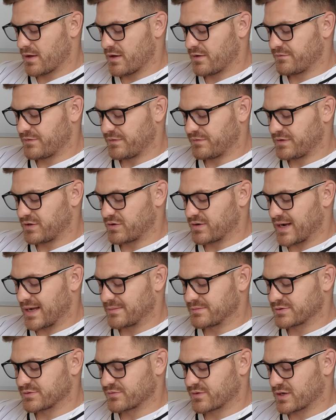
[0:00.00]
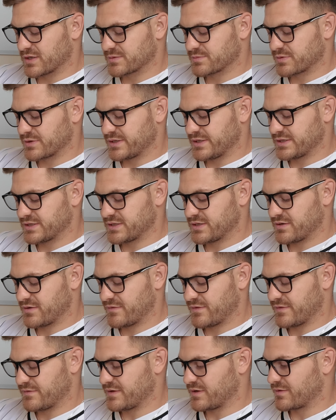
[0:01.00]
50 grams of raspberries,
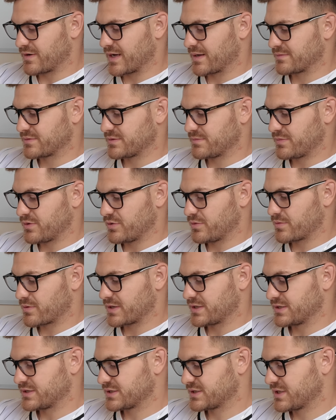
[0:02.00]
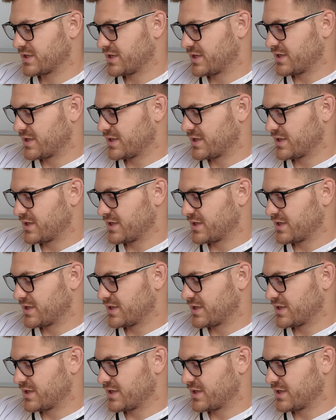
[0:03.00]
50 grams of blueberries.